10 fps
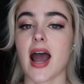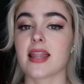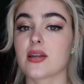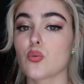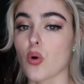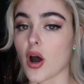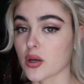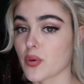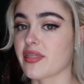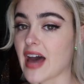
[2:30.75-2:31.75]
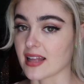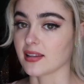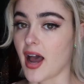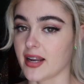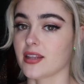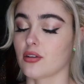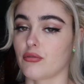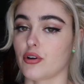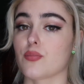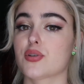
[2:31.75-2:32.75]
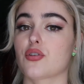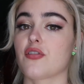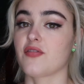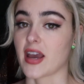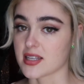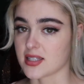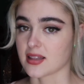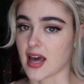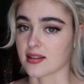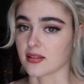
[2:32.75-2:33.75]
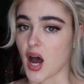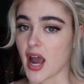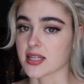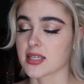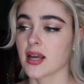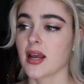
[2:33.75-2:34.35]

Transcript: and then work with that light in the room, sort of facing that light.